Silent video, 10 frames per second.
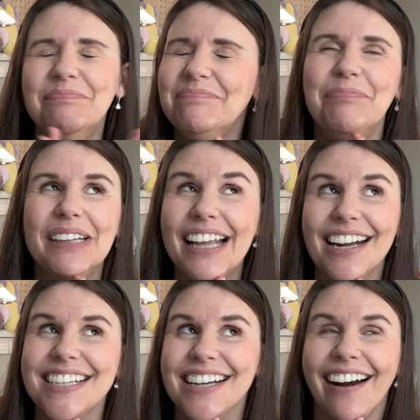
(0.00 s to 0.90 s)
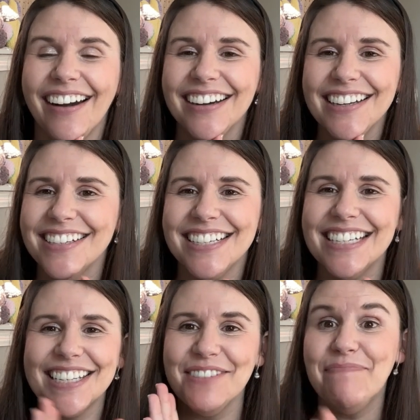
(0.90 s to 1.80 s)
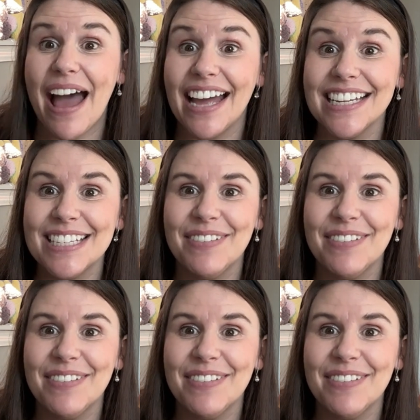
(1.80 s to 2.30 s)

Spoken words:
bless her, she's the best,